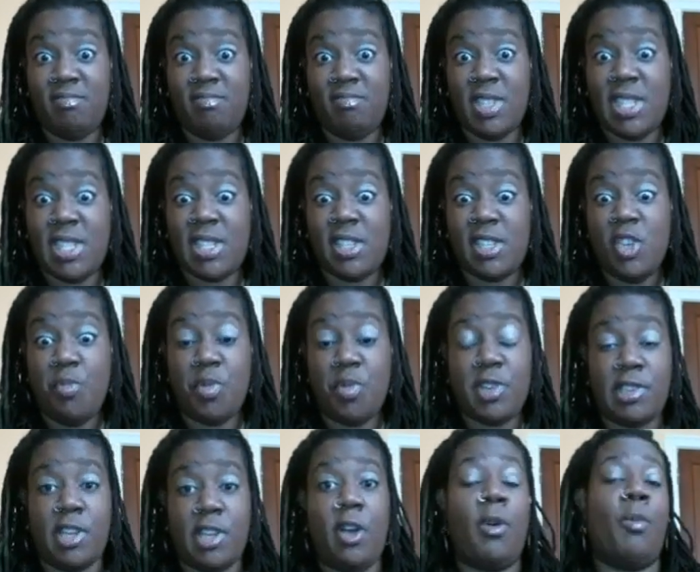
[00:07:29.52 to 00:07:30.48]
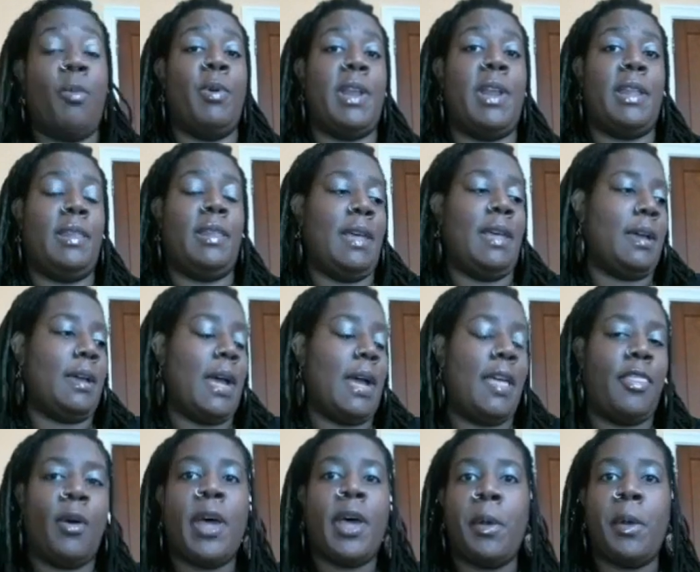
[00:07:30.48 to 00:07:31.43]
super slow, like
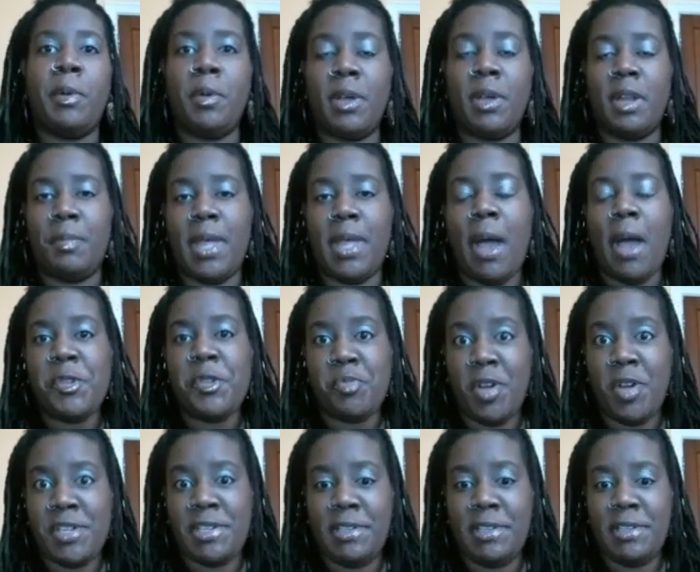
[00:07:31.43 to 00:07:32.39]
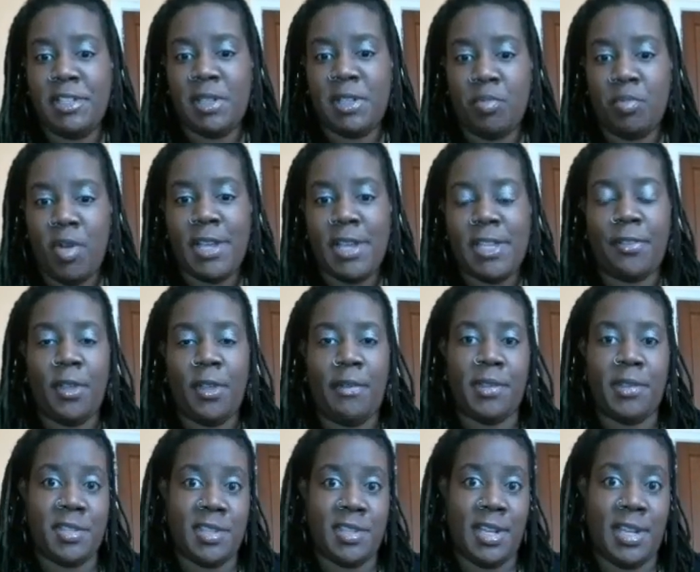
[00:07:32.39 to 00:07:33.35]
I thought it was going to be. I was pleasantly surprised. I thought
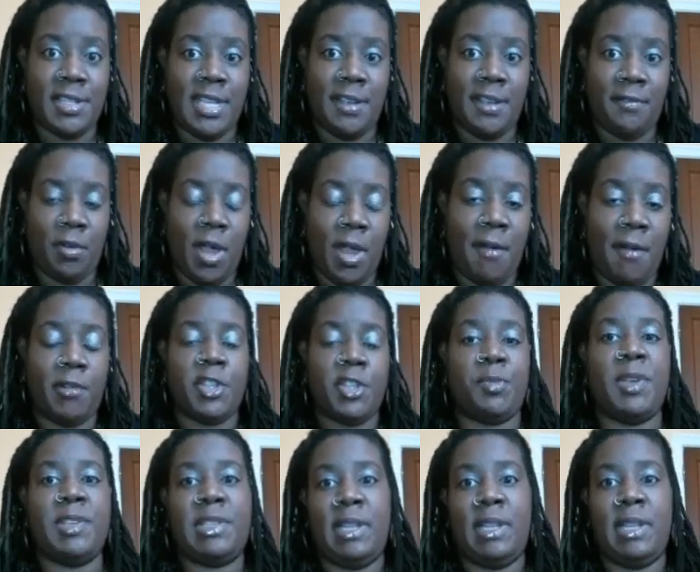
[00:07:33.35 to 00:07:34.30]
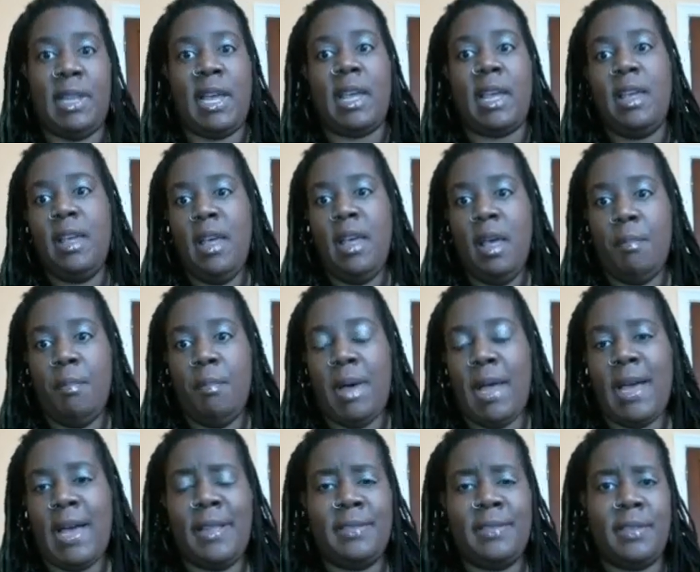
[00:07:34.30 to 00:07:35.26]
this was going to take forever, especially like my
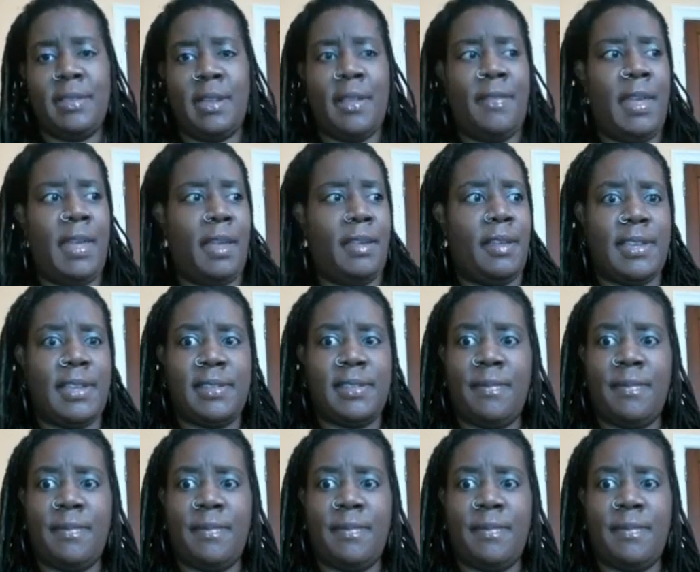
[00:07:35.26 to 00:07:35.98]
content, I think, is like